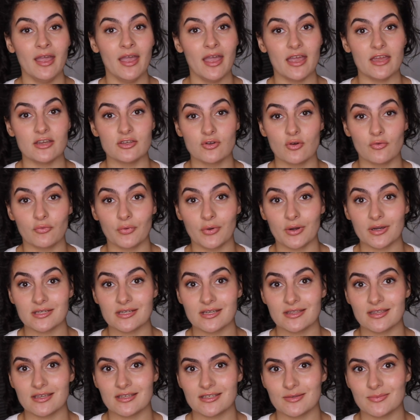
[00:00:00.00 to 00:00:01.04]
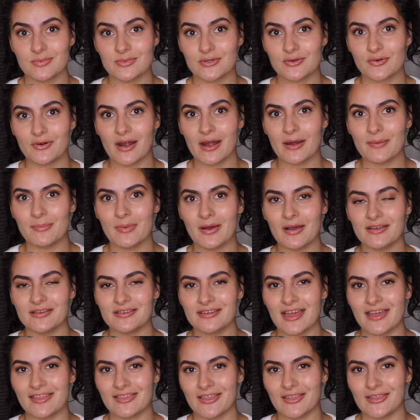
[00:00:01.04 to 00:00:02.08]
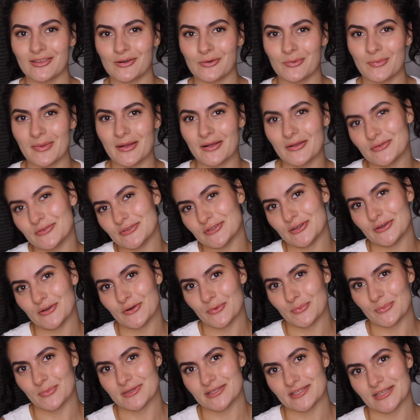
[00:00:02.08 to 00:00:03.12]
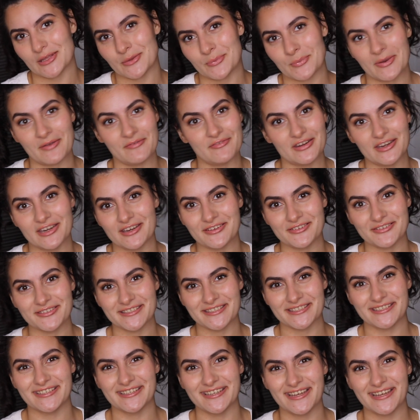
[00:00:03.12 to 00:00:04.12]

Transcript: and don't forget to hit that subscribe button and the little bell so you don't miss any of my videos.